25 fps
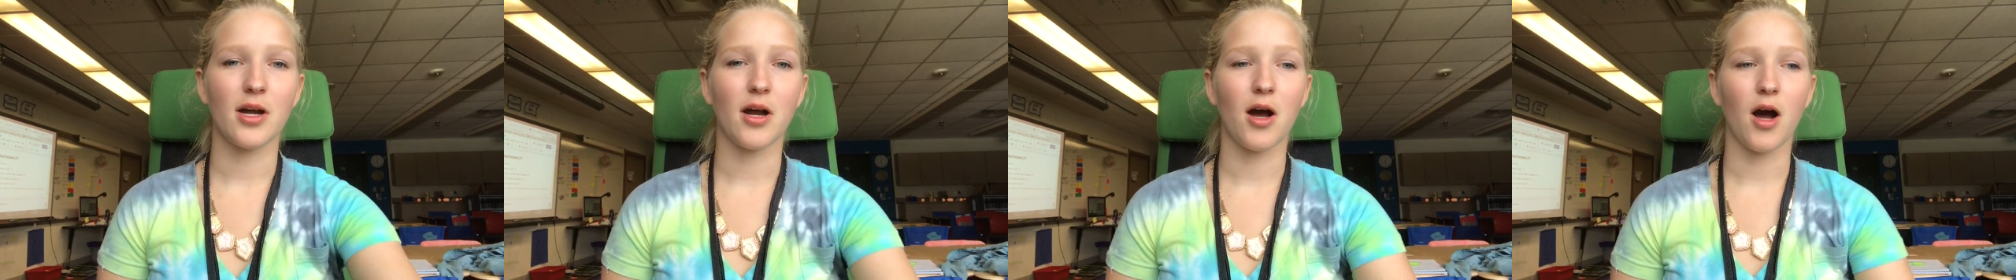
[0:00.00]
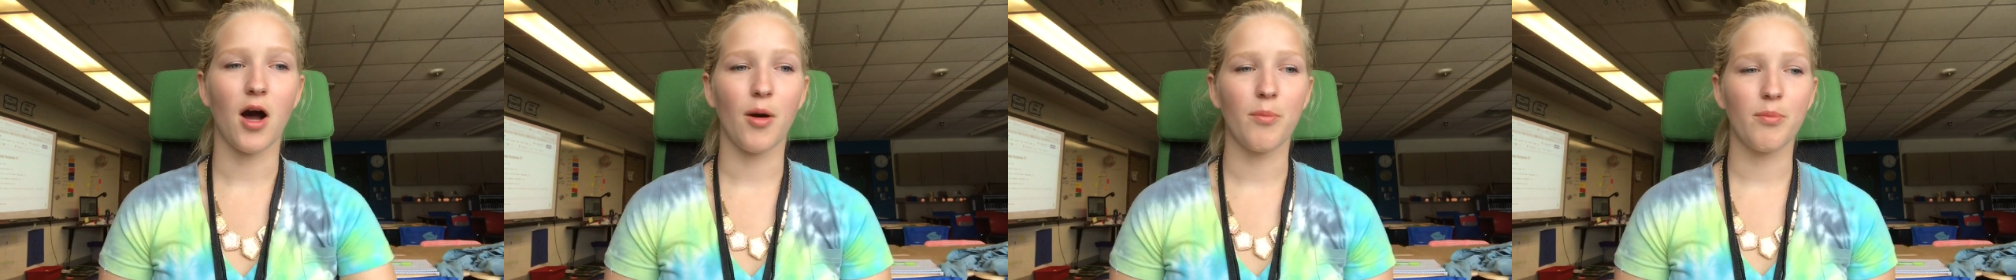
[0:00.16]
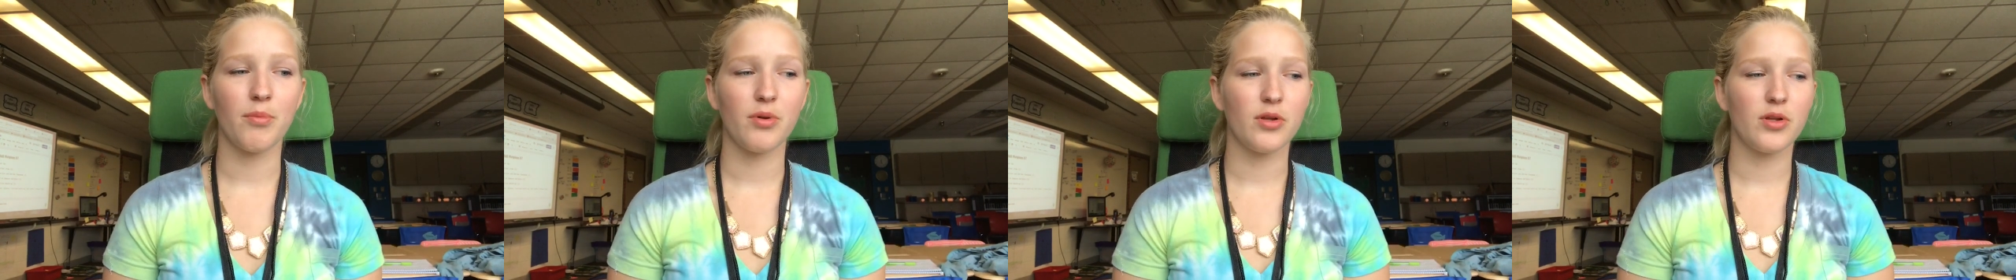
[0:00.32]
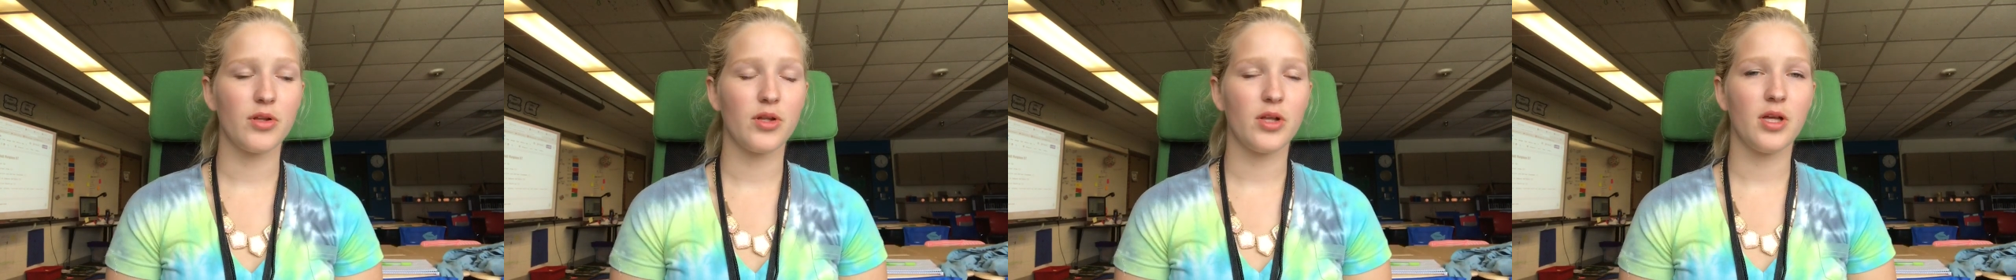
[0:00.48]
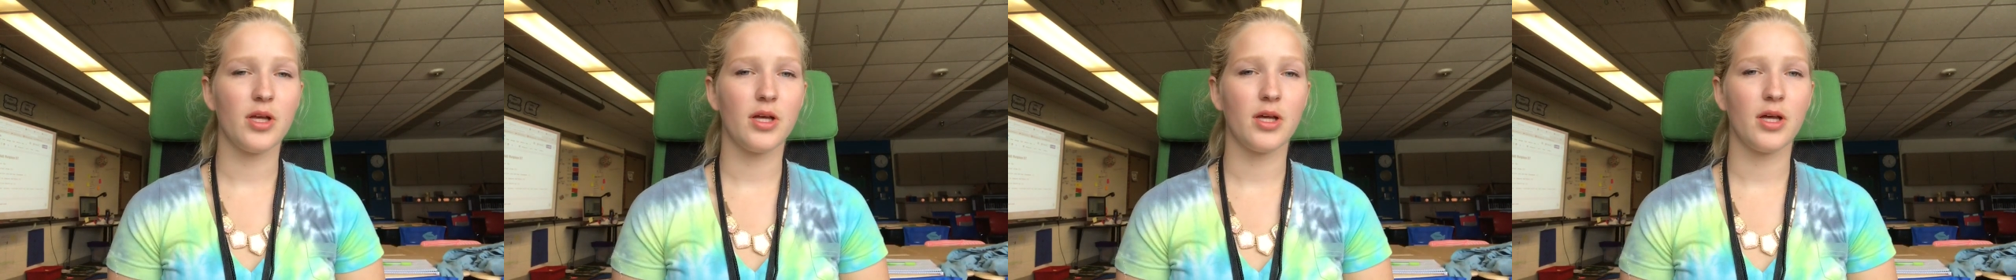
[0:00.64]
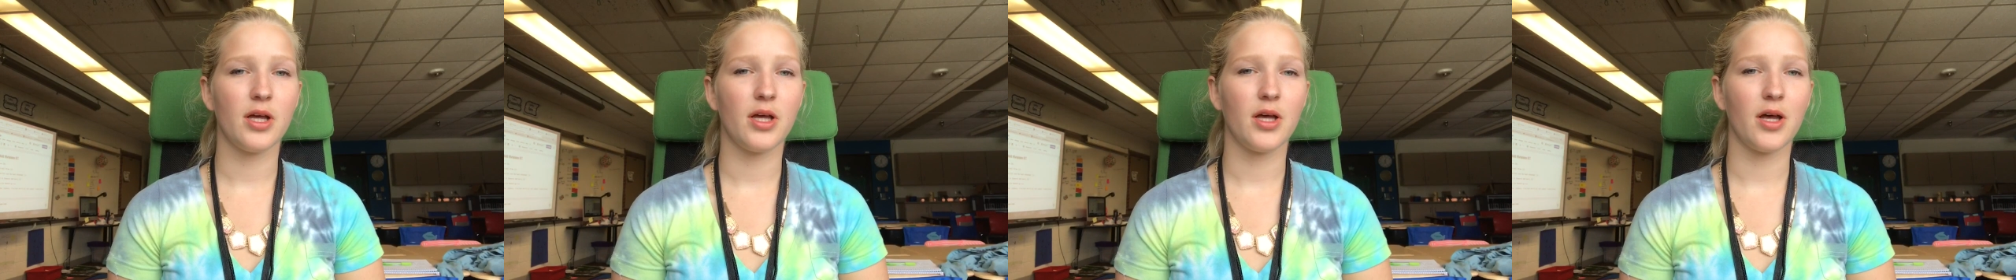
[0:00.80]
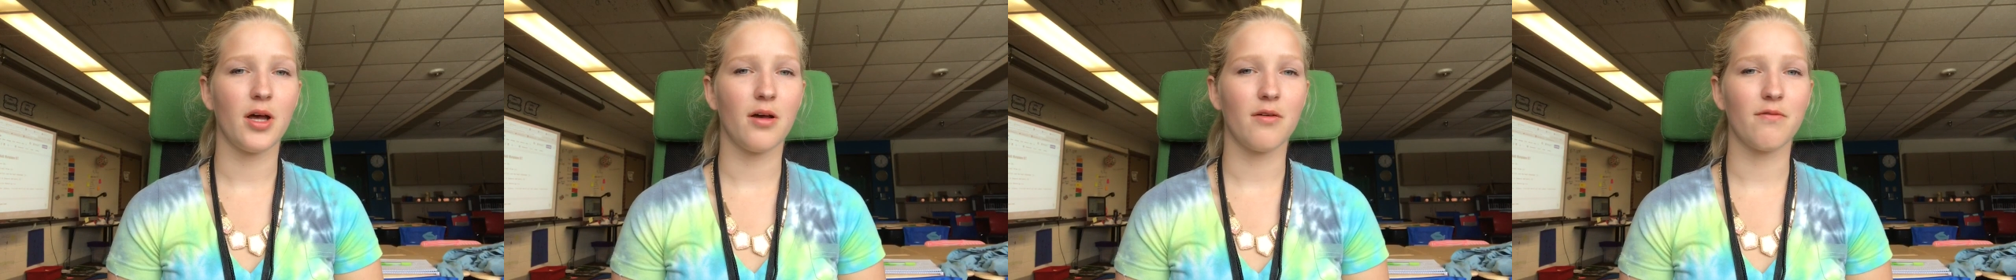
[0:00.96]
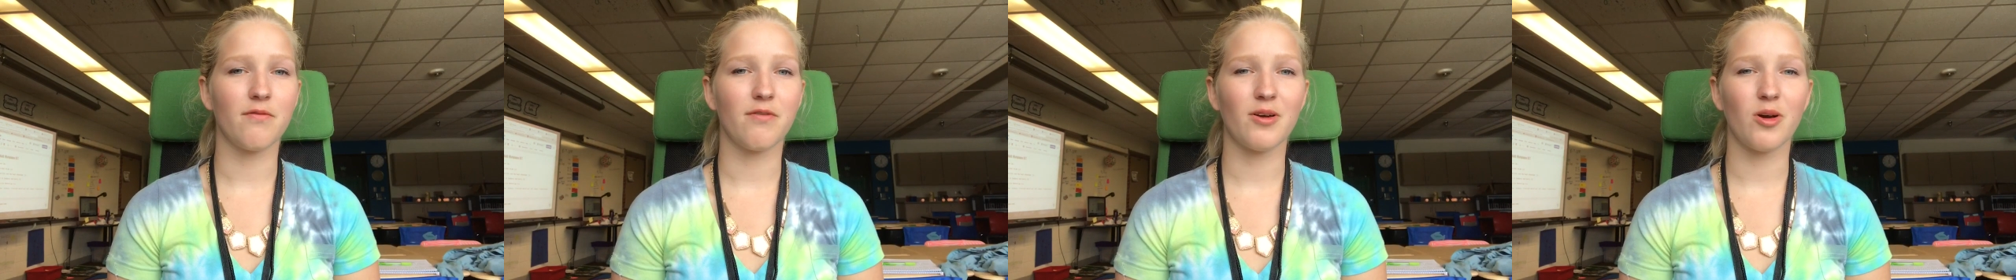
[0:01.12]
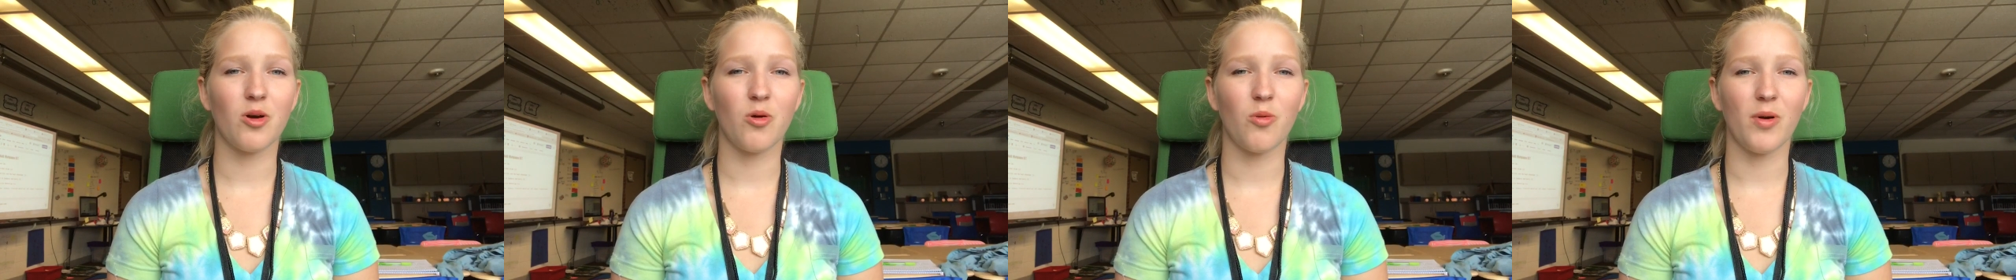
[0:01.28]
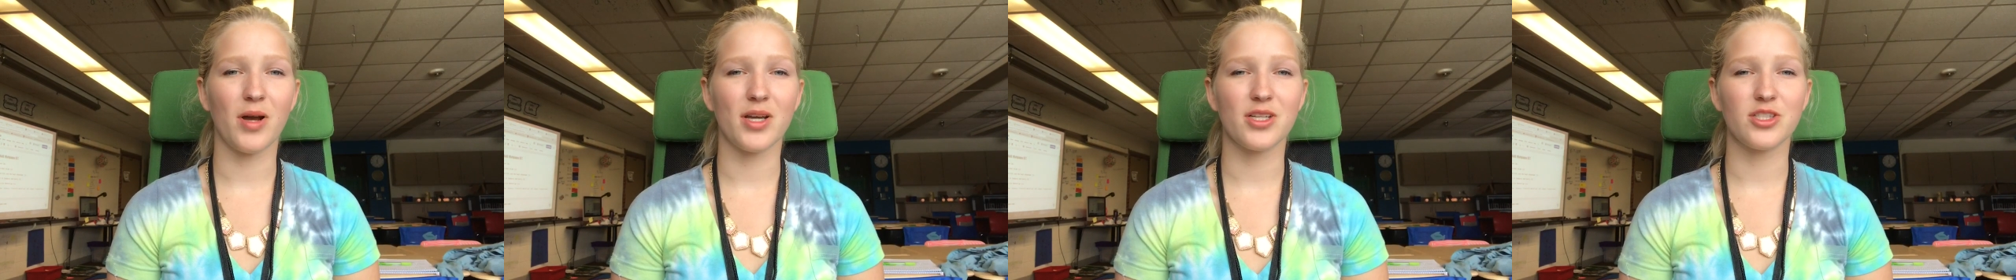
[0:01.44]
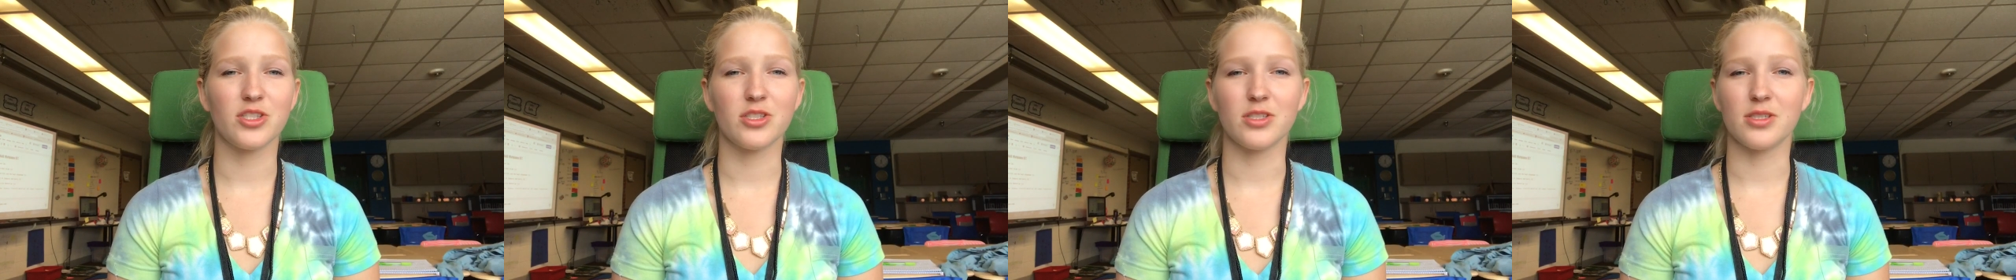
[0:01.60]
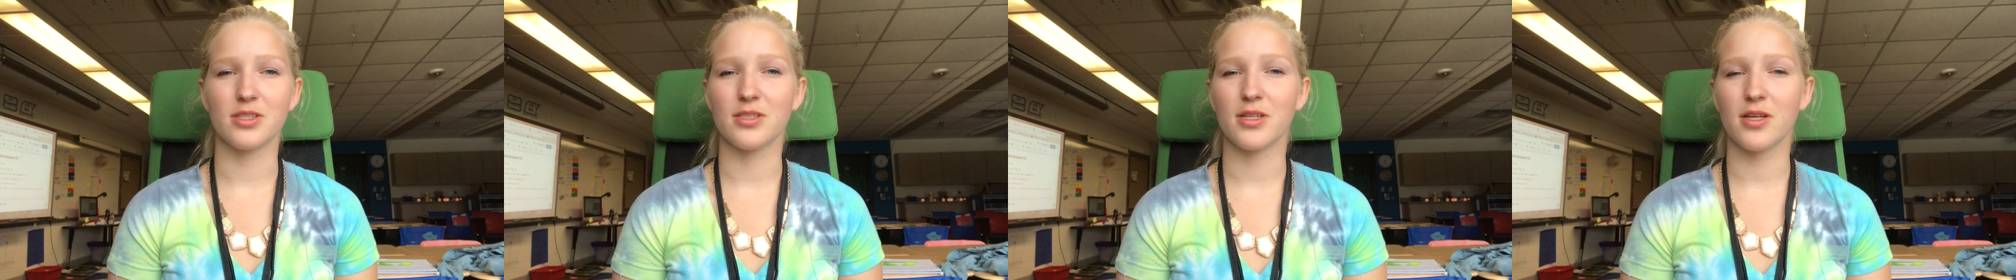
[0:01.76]
couple of
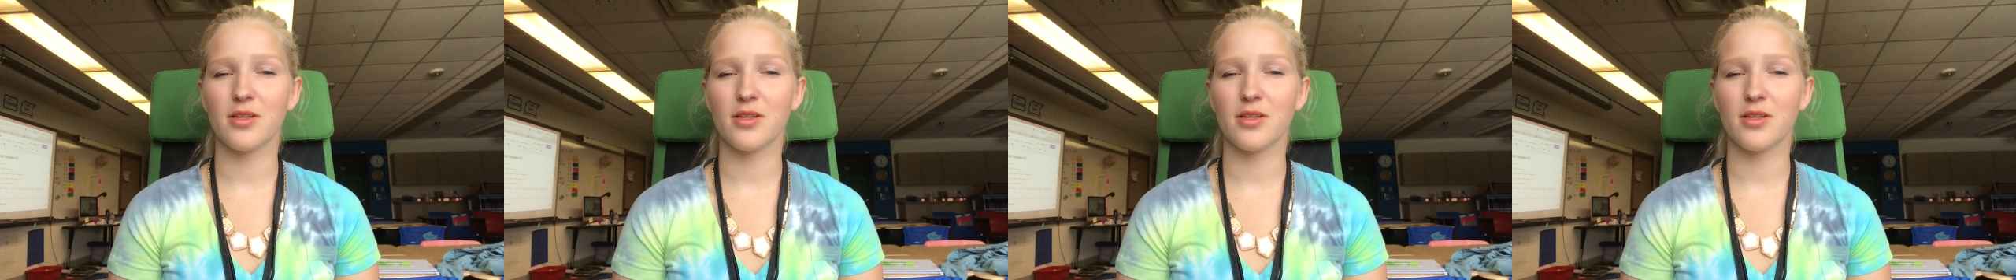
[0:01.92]
questions.